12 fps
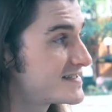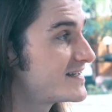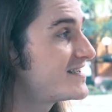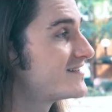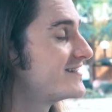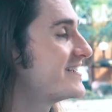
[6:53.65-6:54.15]

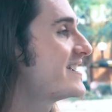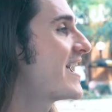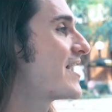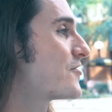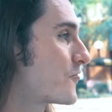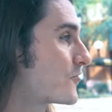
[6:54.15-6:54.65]
legally
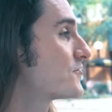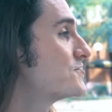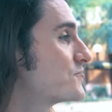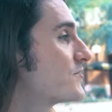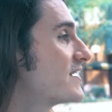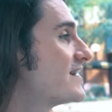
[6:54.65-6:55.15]
in order
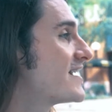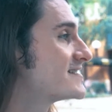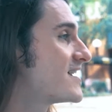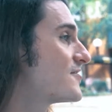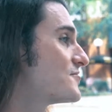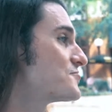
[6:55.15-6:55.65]
to re-elect
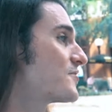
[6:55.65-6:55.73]
Donald